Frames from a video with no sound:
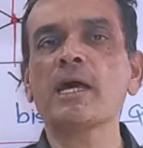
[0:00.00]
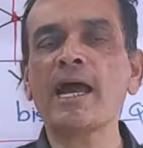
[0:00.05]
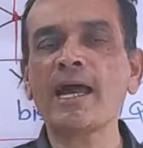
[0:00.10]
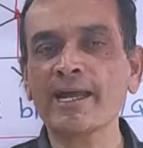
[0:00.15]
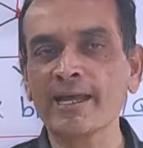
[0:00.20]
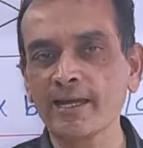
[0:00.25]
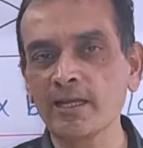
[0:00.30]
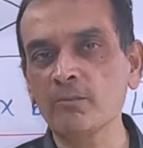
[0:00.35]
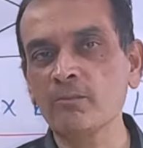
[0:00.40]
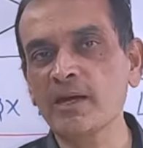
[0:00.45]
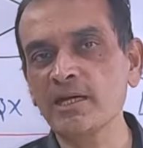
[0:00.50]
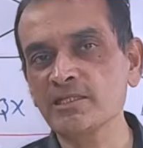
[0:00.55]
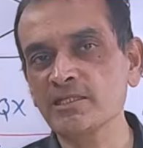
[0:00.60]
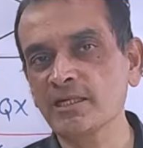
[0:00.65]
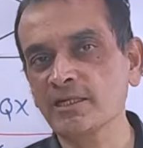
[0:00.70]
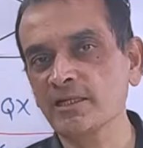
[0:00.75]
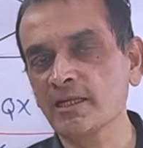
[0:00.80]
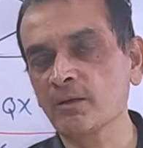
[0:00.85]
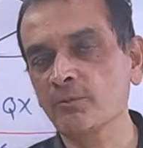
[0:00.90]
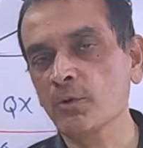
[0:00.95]
angle
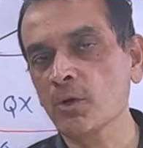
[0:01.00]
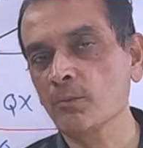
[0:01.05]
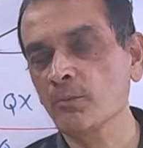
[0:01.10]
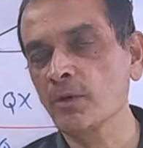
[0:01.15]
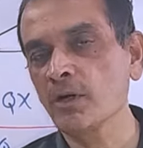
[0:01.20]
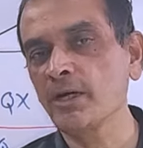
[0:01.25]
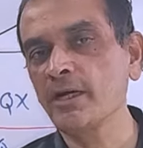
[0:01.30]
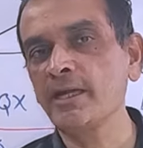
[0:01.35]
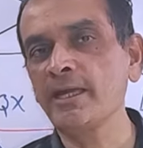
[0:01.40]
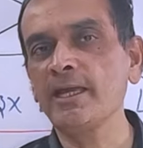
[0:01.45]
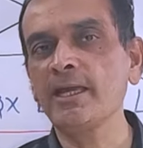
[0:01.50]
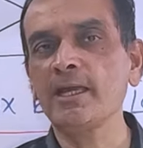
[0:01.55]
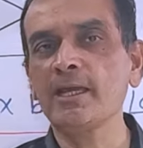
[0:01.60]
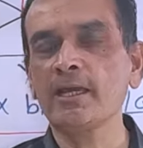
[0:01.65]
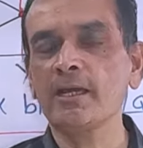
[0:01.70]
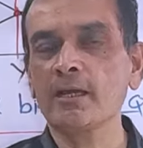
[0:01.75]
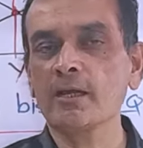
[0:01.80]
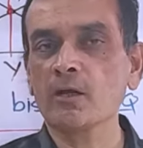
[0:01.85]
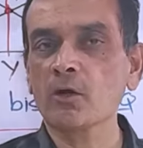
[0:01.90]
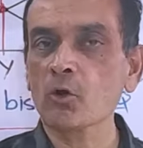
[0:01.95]
bisector
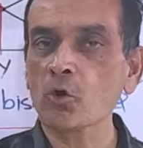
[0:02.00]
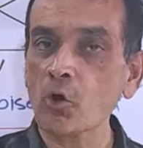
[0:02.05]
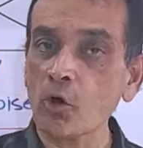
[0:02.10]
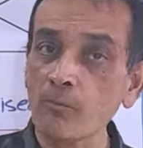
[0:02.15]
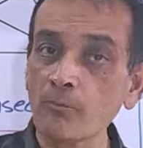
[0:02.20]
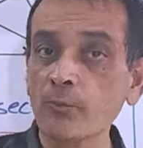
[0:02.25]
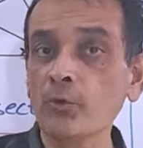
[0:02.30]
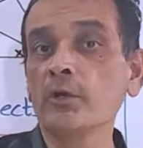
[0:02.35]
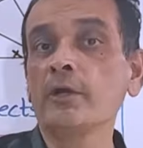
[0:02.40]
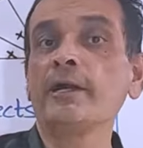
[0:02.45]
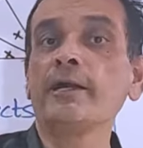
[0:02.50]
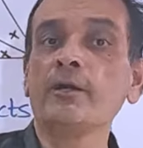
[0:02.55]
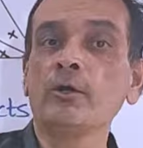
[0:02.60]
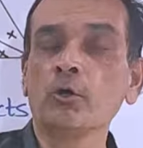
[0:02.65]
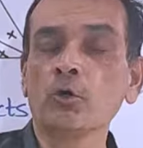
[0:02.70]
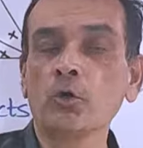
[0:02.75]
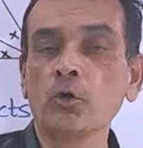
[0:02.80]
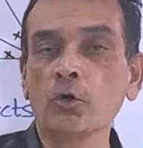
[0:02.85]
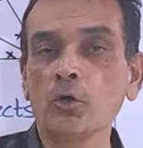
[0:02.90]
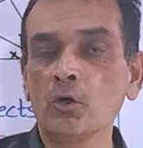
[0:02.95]
property,
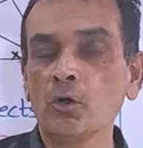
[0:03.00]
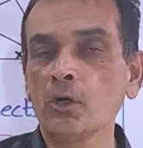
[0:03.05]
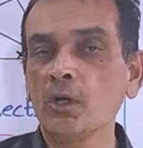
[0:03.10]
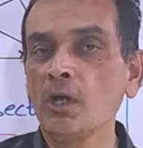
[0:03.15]
componendo,